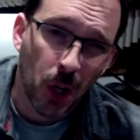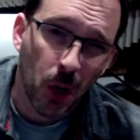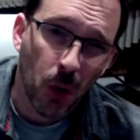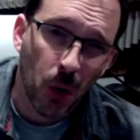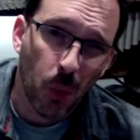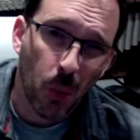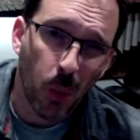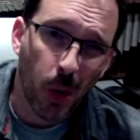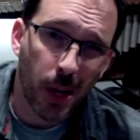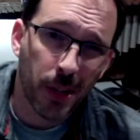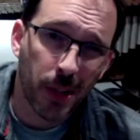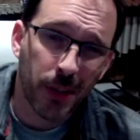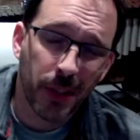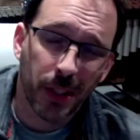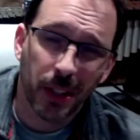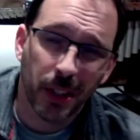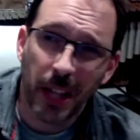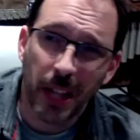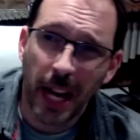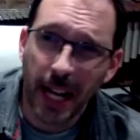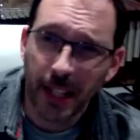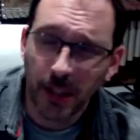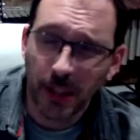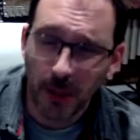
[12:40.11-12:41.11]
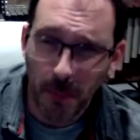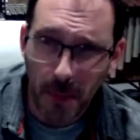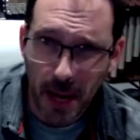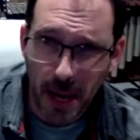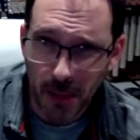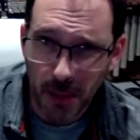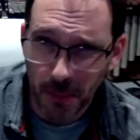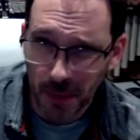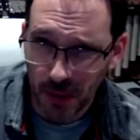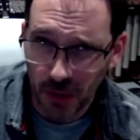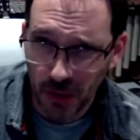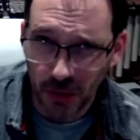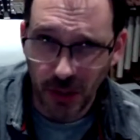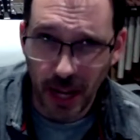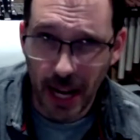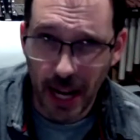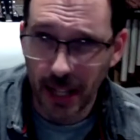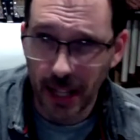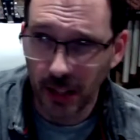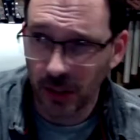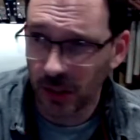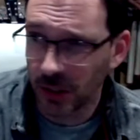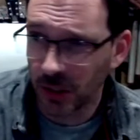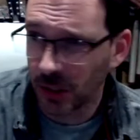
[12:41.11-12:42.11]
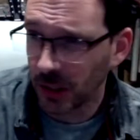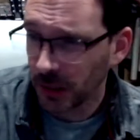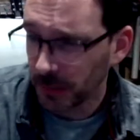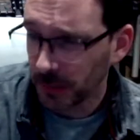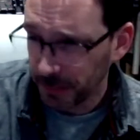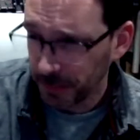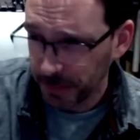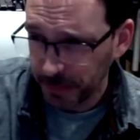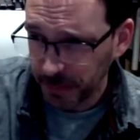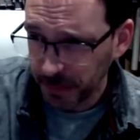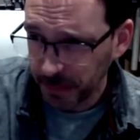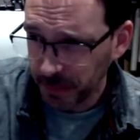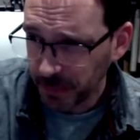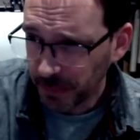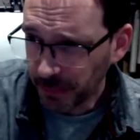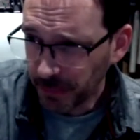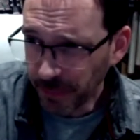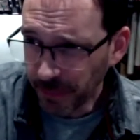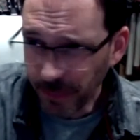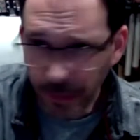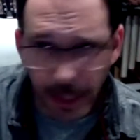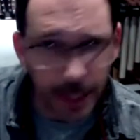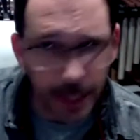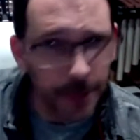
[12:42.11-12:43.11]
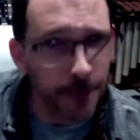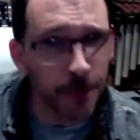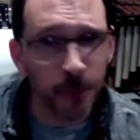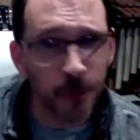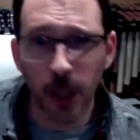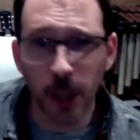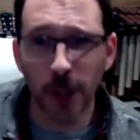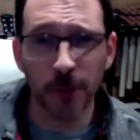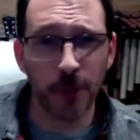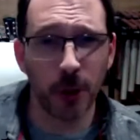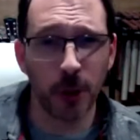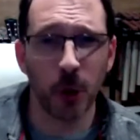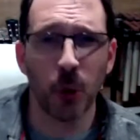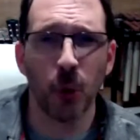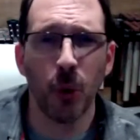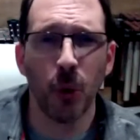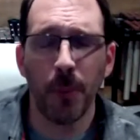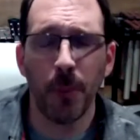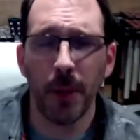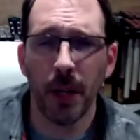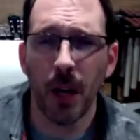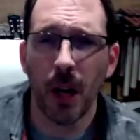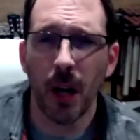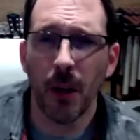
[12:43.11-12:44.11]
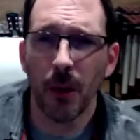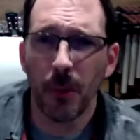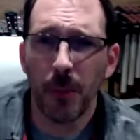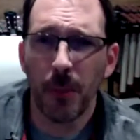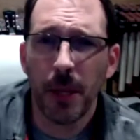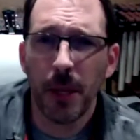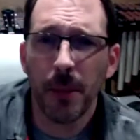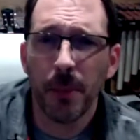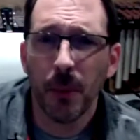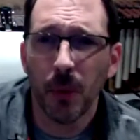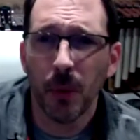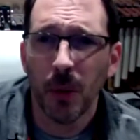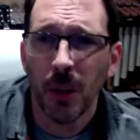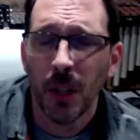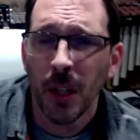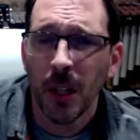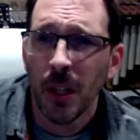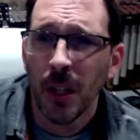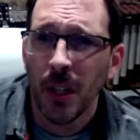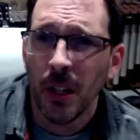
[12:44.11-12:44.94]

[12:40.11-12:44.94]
What is it like to make mistakes in front of a group and other people?